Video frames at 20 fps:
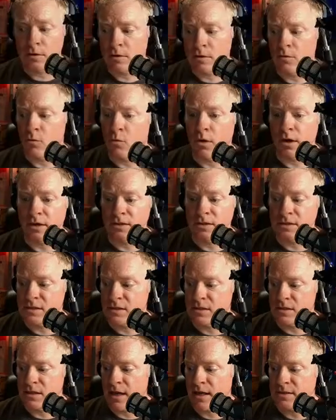One is
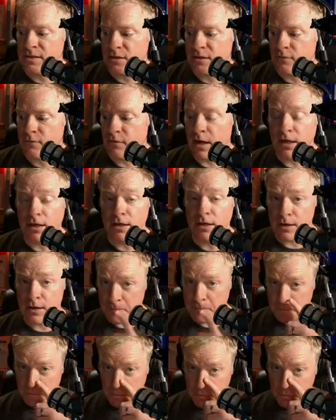the Estes Viking.